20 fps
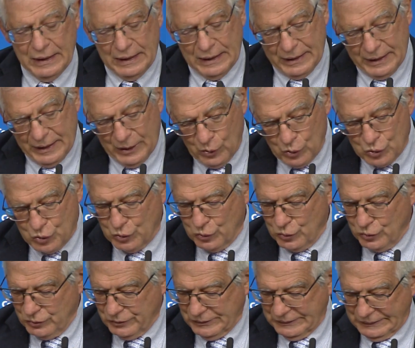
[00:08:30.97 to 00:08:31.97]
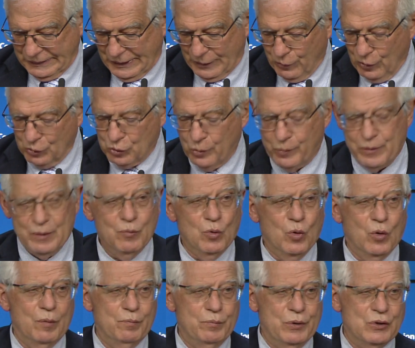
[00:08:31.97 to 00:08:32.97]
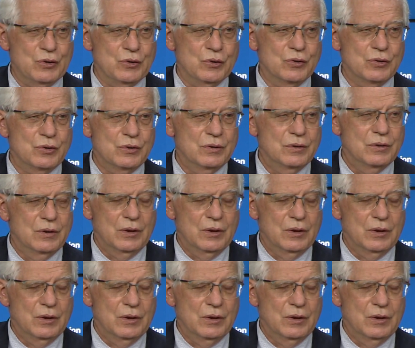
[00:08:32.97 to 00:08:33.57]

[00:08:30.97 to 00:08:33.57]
Here also, I want to be more ambitious.